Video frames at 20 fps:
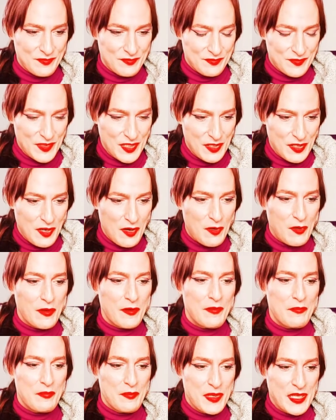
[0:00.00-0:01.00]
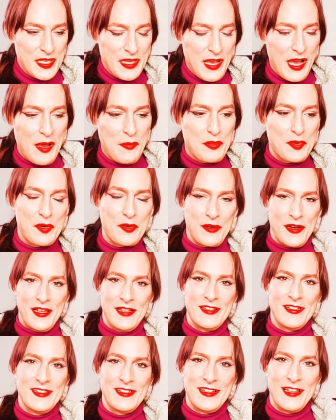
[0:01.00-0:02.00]
you know, be
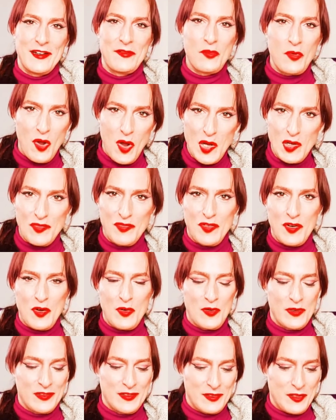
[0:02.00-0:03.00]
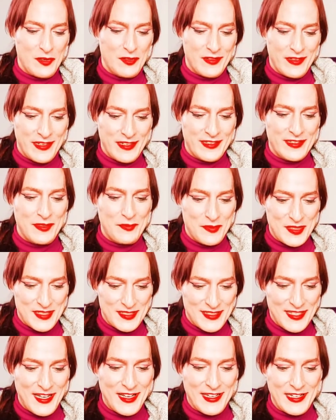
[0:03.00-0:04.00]
upgraded and walk forward. Don't let them
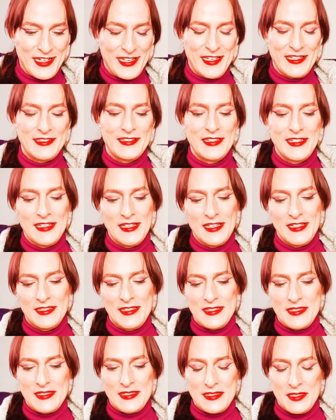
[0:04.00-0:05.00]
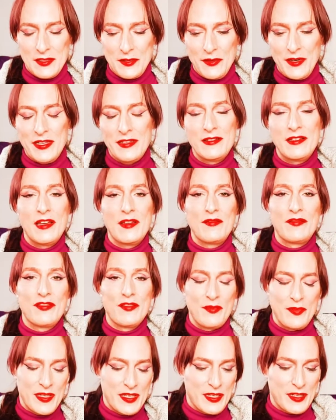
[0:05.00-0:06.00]
stagnate. This is a great time for
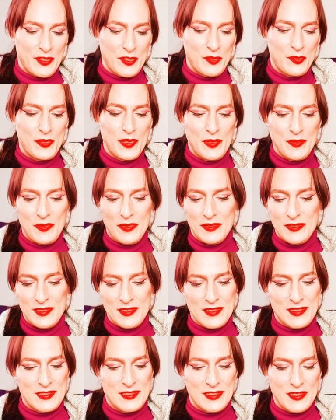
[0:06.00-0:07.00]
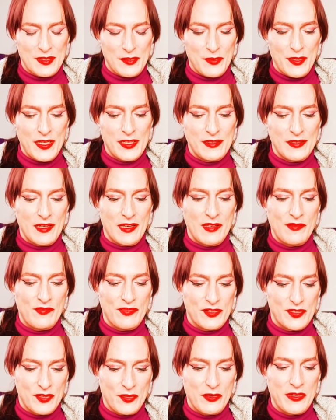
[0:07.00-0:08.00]
meeting new people. This is a great time
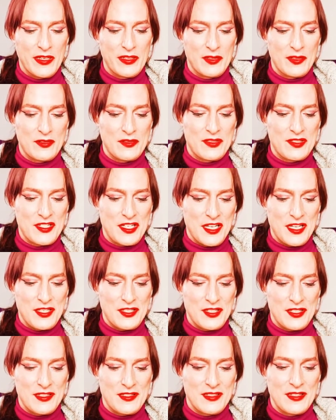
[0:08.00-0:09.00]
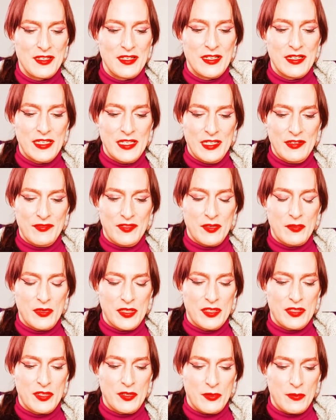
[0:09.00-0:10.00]
for doing those changes, even
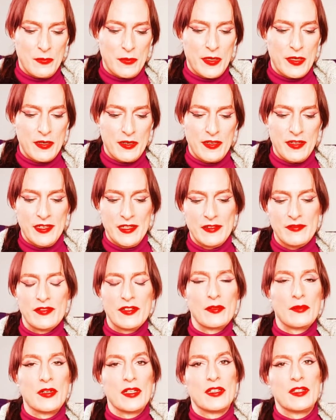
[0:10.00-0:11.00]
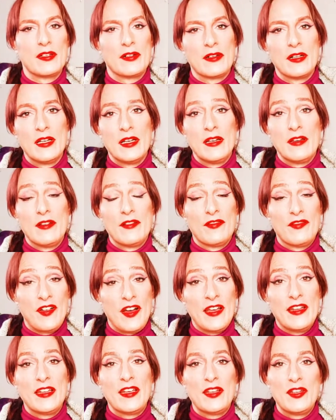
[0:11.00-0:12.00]
with your work, even with your
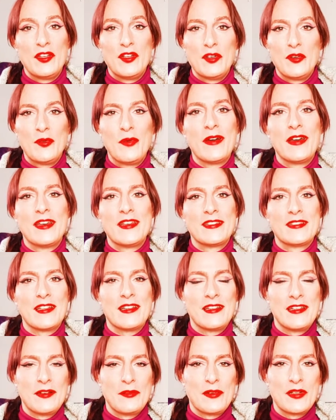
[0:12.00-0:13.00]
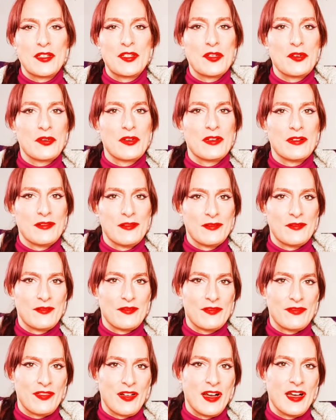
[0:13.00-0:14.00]
finding new ways that in which you could
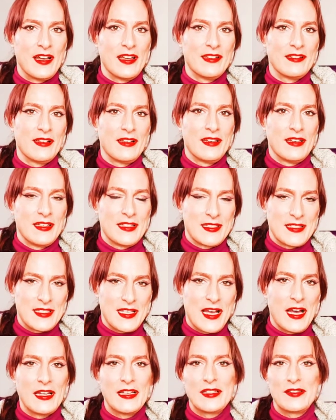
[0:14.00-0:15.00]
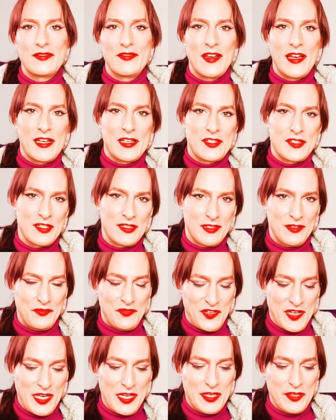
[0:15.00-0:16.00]
find satisfaction and
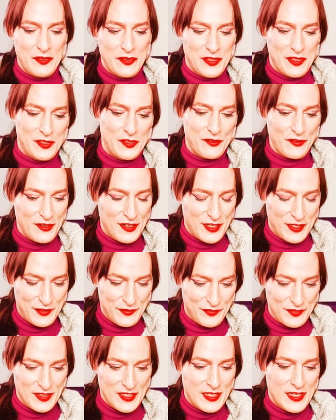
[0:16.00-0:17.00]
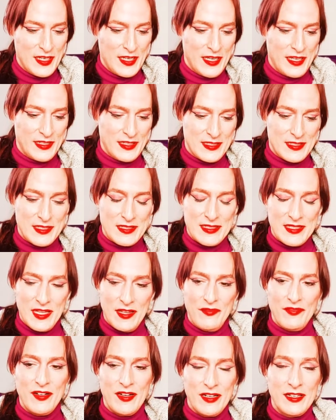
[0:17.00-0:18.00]
value in your life. And this is
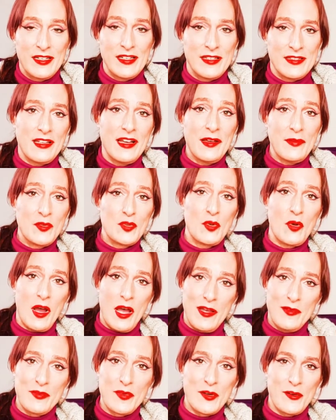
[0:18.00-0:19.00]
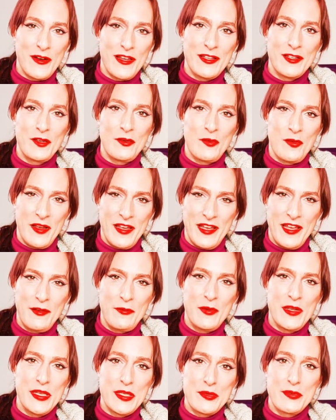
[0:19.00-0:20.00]
definitely a time to upgrade the way
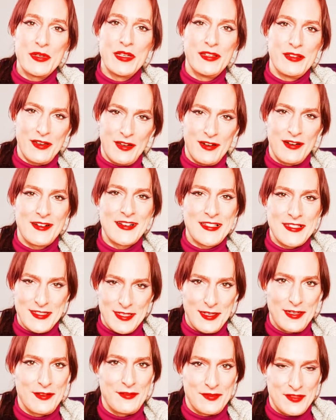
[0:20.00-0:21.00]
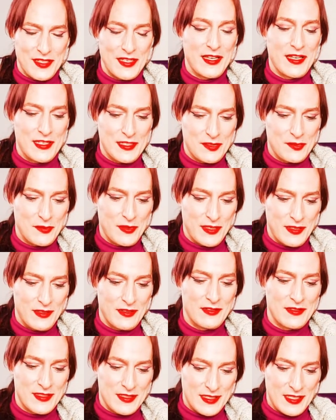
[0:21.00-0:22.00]
we treat ourselves as well.
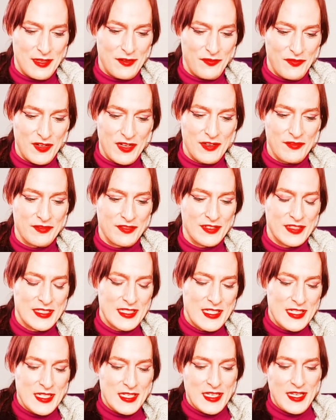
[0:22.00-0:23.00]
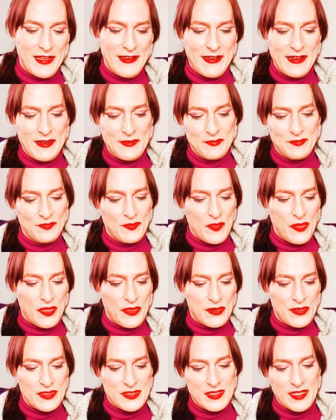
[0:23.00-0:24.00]
Self love. Um,
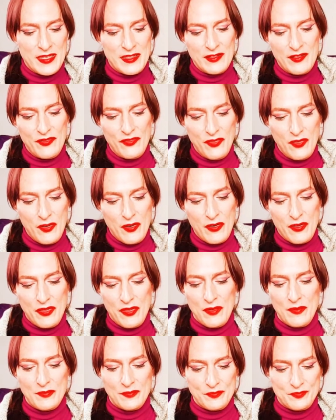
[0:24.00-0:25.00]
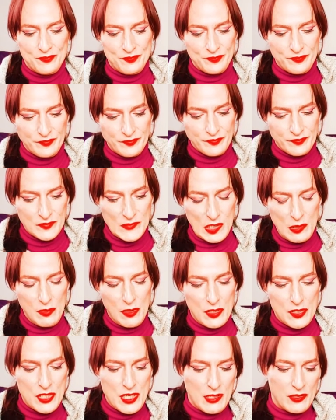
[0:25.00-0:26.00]
Thursday, the 4th,
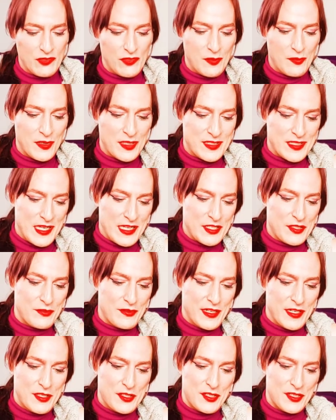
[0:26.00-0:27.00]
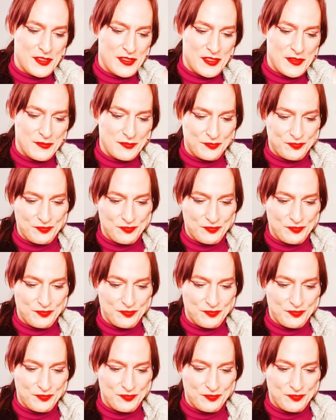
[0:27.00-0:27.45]
watch out from exaggerations